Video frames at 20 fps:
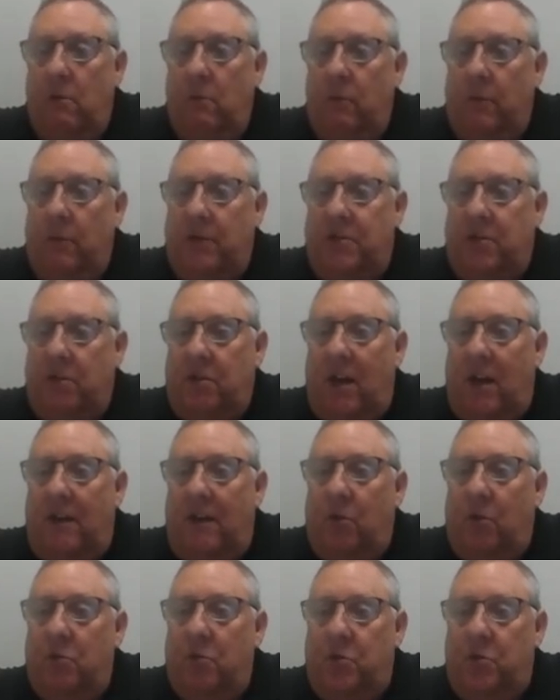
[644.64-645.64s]
we still have
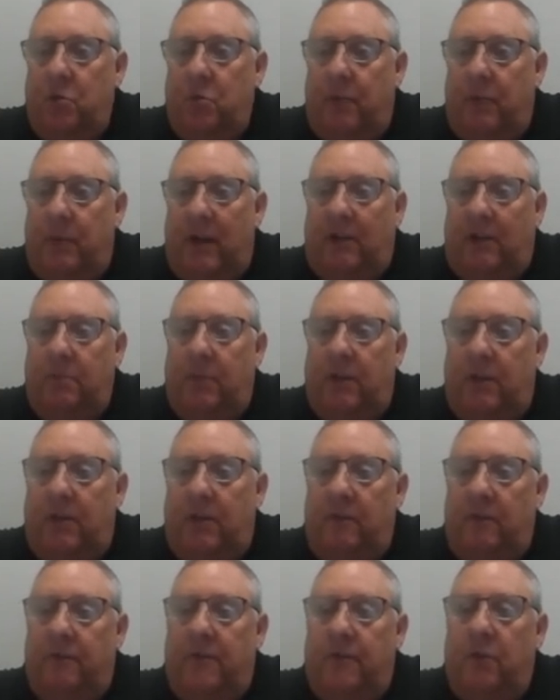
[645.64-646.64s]
those two picked, but
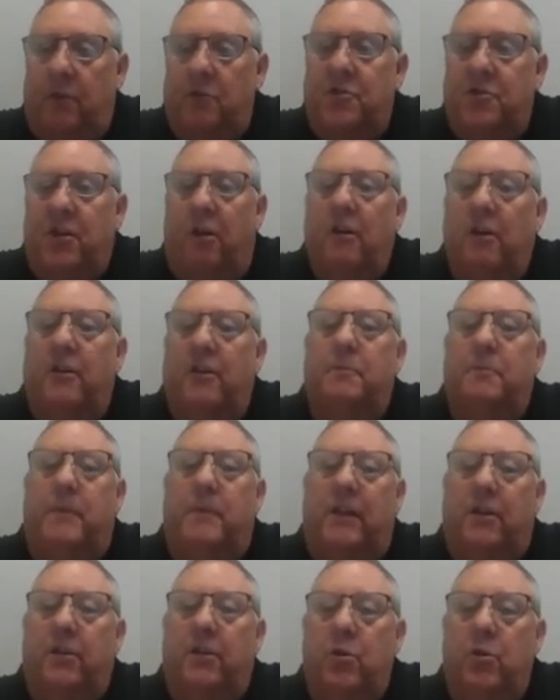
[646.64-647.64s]
they're starting to
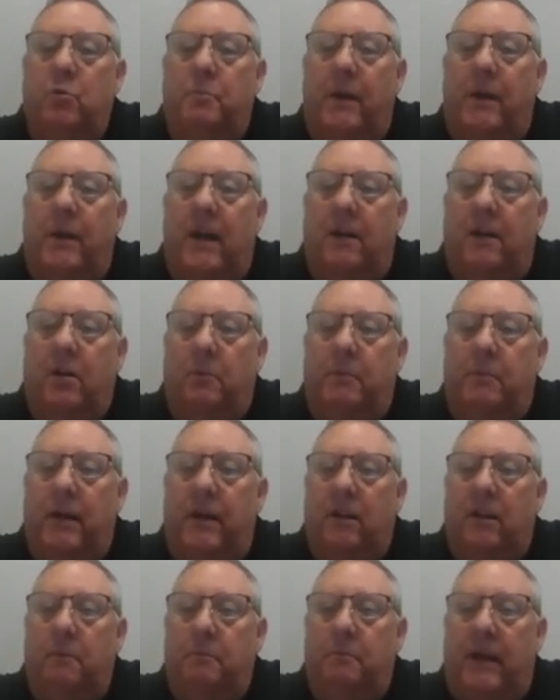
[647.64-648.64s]
pick a new band. They're
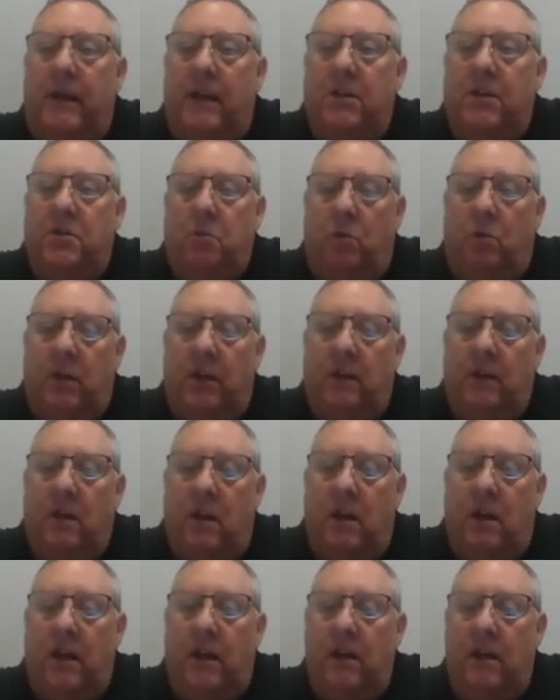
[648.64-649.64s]
picking band
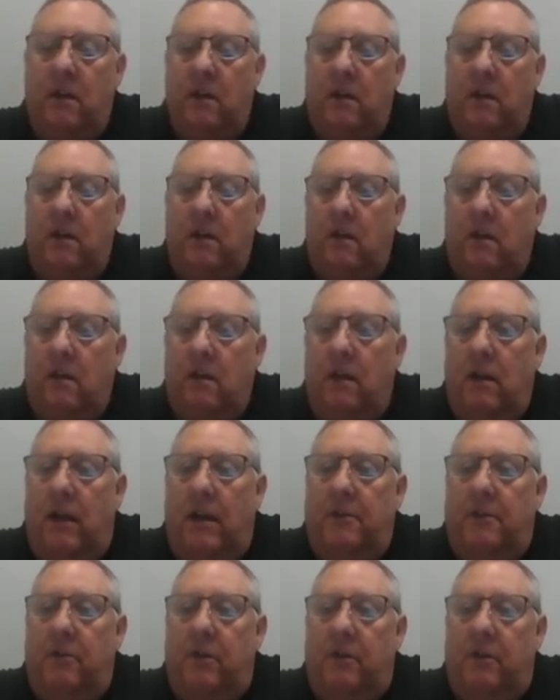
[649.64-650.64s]
29,
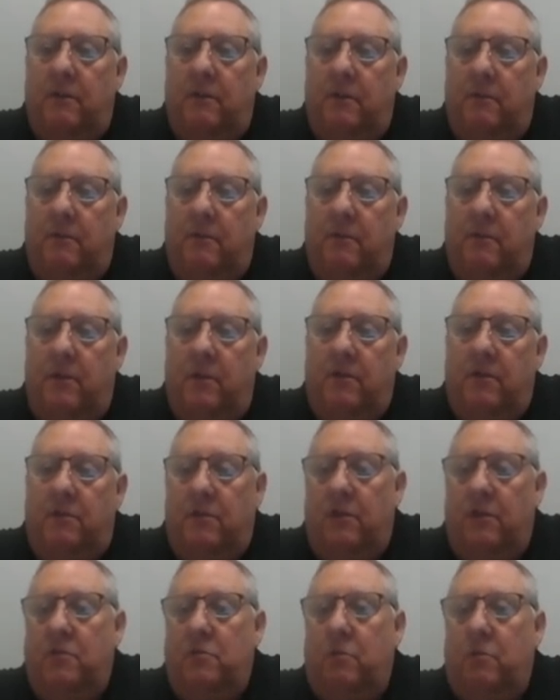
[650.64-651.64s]
and they're going to,
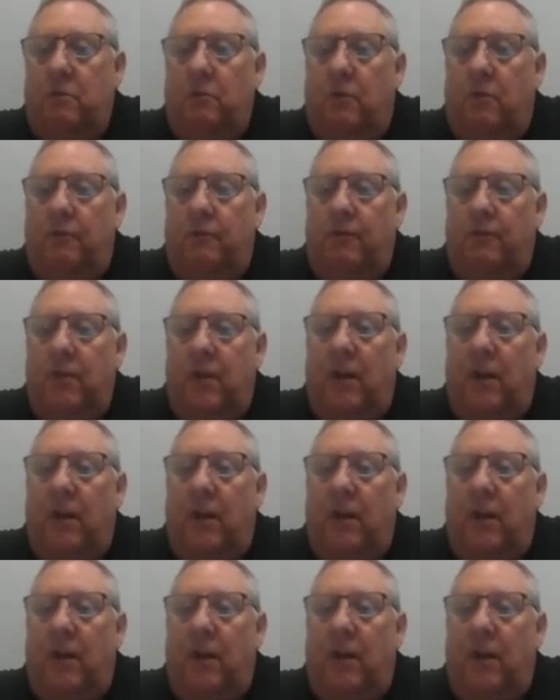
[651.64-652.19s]
this one will,